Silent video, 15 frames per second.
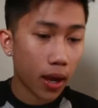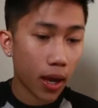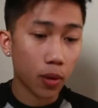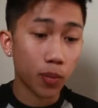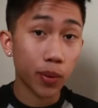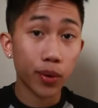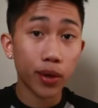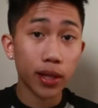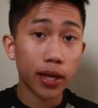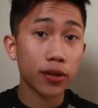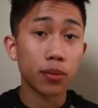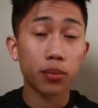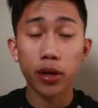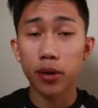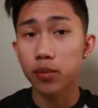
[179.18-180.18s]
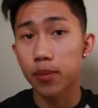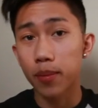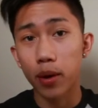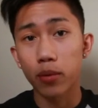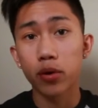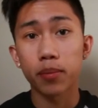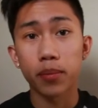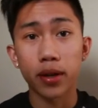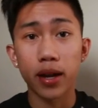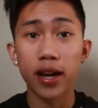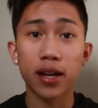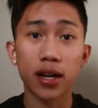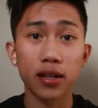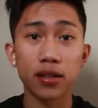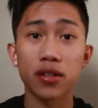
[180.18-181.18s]
and we weren't allowed to bring them to my room, but I
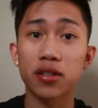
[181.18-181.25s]
kind of